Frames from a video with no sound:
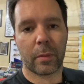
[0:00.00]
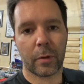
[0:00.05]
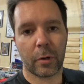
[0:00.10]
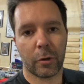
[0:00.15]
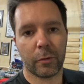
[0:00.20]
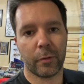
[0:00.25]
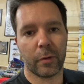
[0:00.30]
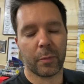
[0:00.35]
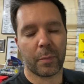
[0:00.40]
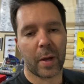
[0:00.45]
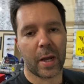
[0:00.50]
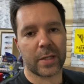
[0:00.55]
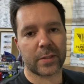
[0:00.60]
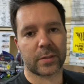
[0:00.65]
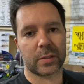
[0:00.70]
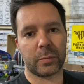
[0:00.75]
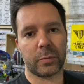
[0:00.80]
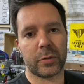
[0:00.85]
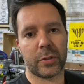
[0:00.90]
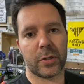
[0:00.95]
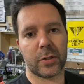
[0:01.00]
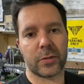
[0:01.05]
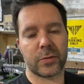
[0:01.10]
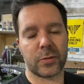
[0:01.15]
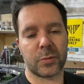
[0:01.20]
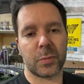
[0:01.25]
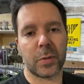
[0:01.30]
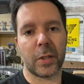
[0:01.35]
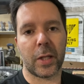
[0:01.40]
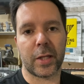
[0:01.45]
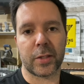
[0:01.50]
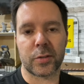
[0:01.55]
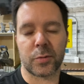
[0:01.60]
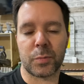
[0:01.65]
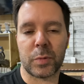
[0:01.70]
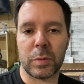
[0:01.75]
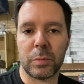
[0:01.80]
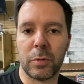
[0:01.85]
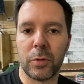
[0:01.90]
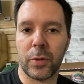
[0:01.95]
Over the past couple of years, there's been lots of
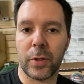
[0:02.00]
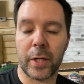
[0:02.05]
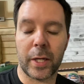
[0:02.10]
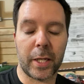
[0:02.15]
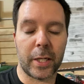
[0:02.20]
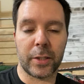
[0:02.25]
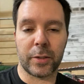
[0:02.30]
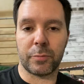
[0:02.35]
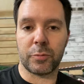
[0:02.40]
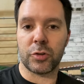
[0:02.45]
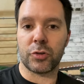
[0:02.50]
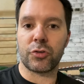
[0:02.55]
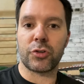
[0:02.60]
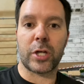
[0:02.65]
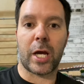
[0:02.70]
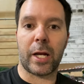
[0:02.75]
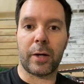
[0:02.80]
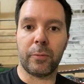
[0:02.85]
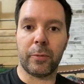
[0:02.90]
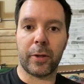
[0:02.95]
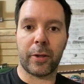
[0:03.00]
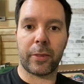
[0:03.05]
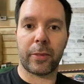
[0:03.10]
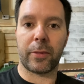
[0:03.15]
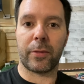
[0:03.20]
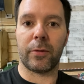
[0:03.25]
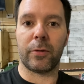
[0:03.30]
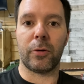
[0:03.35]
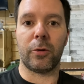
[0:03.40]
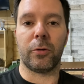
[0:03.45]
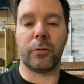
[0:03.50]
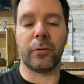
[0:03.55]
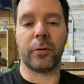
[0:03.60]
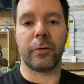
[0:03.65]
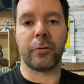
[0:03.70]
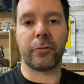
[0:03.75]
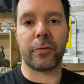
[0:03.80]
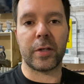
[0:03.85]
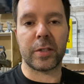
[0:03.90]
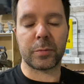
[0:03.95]
people that I end up just chatting with over
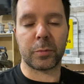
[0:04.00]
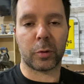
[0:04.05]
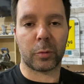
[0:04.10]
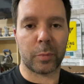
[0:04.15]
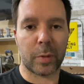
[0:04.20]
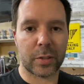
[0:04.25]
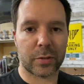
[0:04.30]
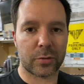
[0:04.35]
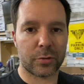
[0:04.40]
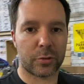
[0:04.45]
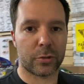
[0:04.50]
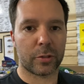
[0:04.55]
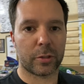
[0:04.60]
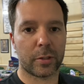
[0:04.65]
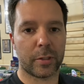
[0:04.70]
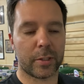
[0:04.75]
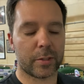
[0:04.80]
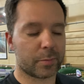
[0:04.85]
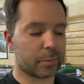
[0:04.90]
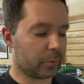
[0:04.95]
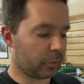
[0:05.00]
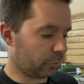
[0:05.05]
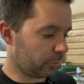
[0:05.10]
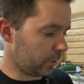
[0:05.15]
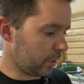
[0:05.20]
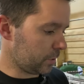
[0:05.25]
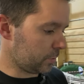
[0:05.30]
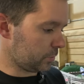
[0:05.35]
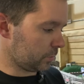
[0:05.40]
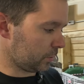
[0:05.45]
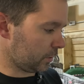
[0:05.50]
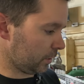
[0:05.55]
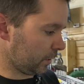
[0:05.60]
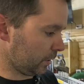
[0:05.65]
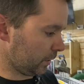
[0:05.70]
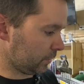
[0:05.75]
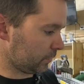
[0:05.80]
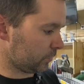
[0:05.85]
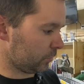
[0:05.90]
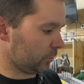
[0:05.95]
Facebook Messenger, and it's been great. You kind of
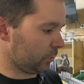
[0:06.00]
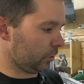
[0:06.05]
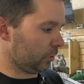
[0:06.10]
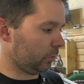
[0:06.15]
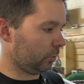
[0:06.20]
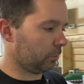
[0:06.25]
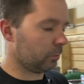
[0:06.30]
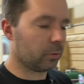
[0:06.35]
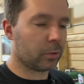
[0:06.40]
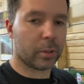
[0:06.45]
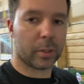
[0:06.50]
get to know,